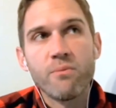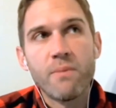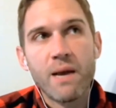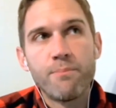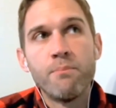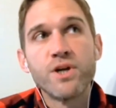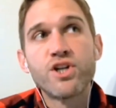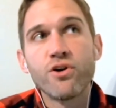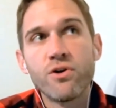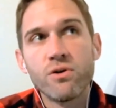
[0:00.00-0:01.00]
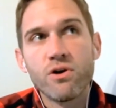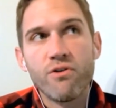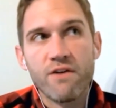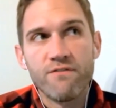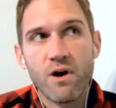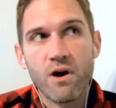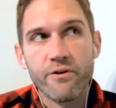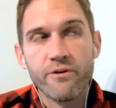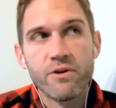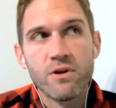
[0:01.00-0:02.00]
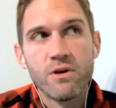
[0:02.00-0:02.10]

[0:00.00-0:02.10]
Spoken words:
my maternal grandfather,